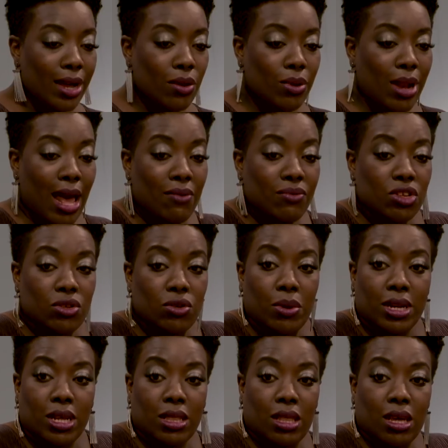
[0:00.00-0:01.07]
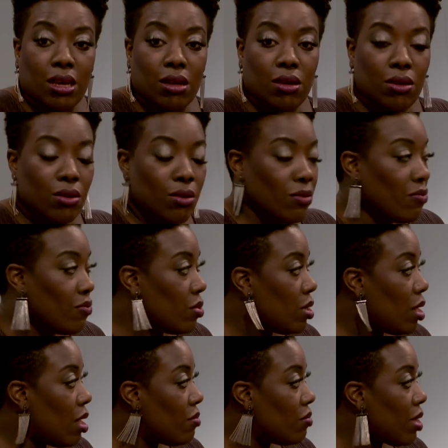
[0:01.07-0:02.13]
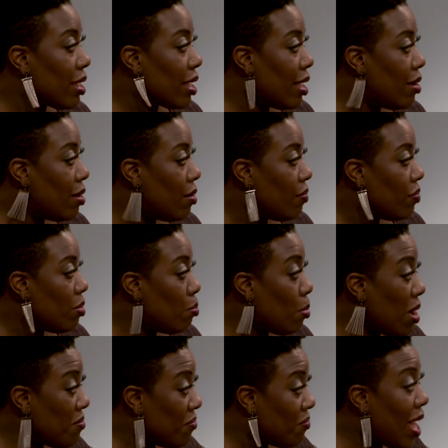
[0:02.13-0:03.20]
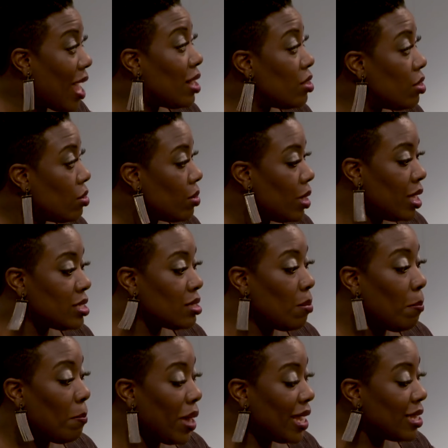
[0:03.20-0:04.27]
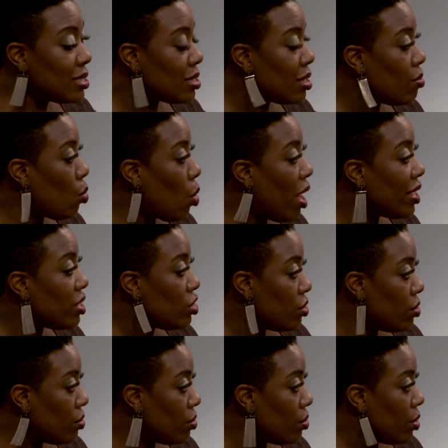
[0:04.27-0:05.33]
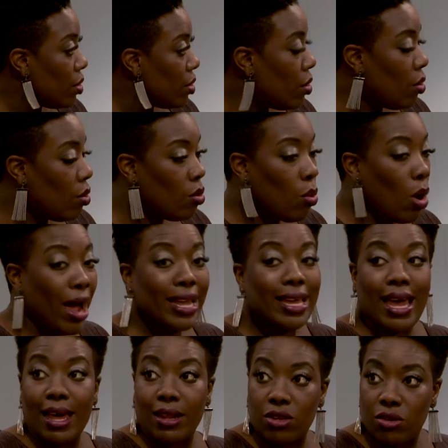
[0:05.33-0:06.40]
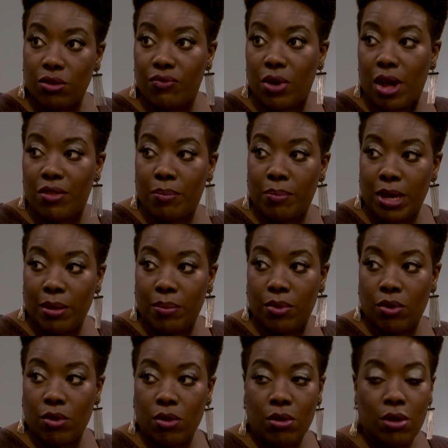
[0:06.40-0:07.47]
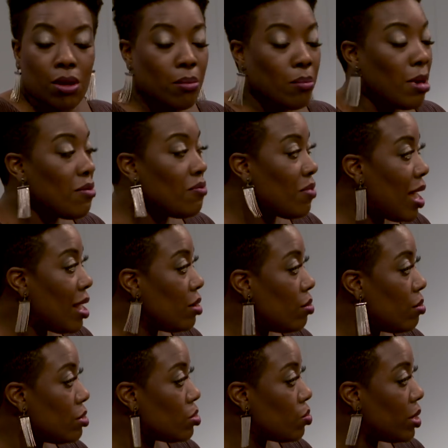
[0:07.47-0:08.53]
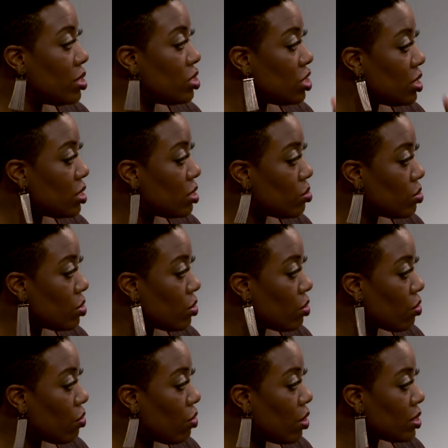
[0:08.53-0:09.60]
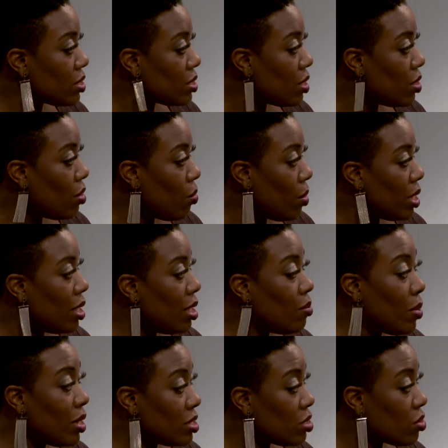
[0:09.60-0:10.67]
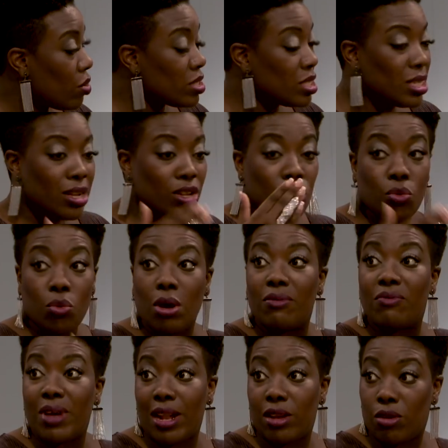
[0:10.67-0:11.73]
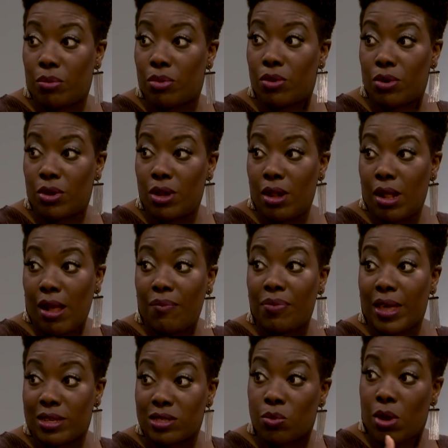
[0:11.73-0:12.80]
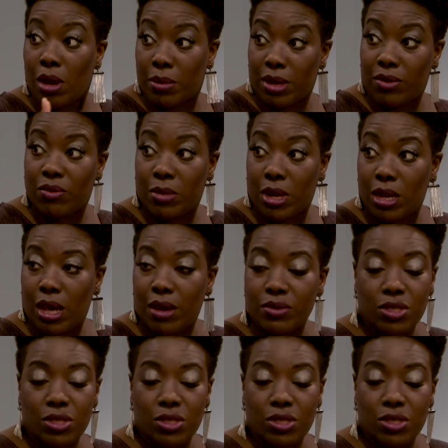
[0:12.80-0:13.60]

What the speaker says: I don't have to do anything for love. Like, sure. My value isn't based in what I do or what I can do for other people. My value was when Jesus was on the cross. Mm. When he went to the cross, he said, you are valuable. And that's why I'm giving my life.